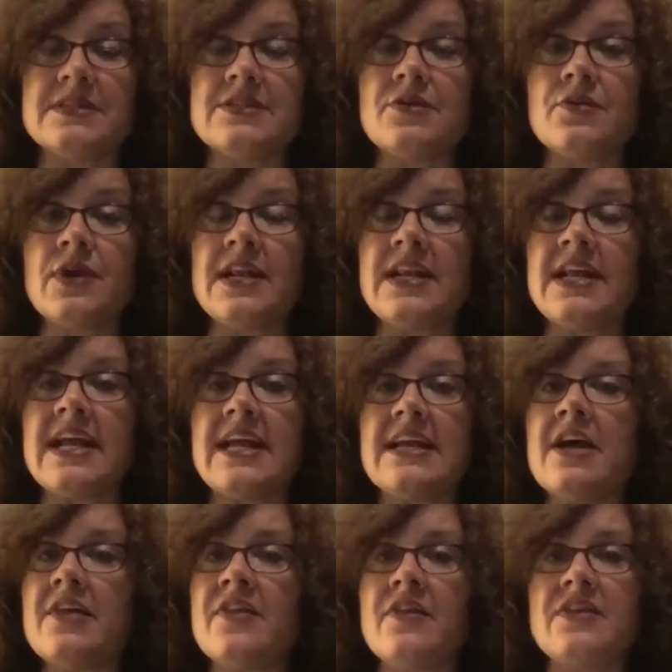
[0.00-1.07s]
So, and again,
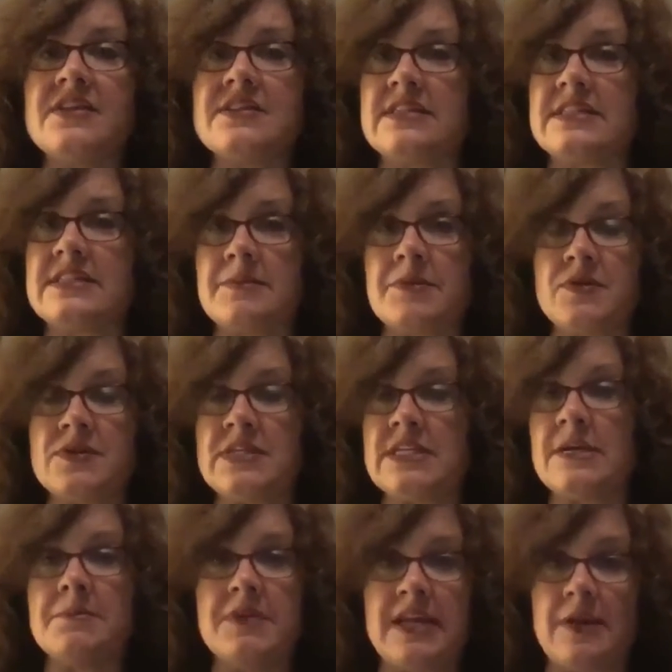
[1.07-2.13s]
not that this is supposed to
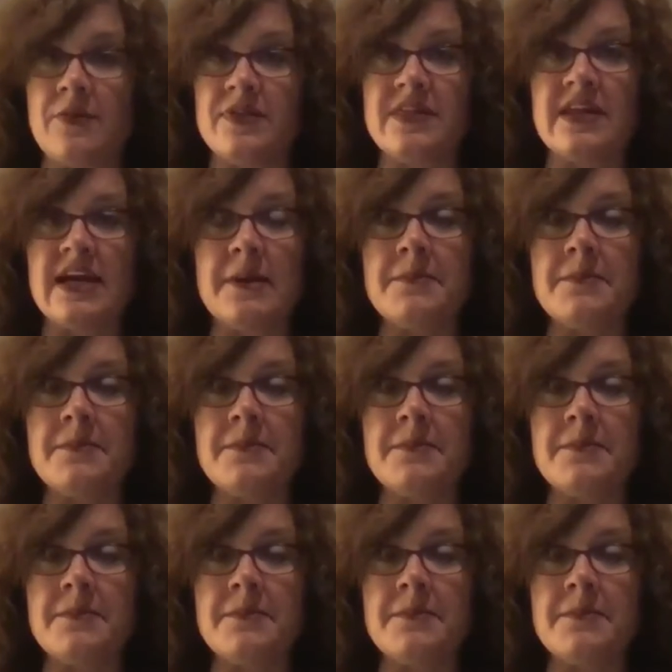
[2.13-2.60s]
compete with that,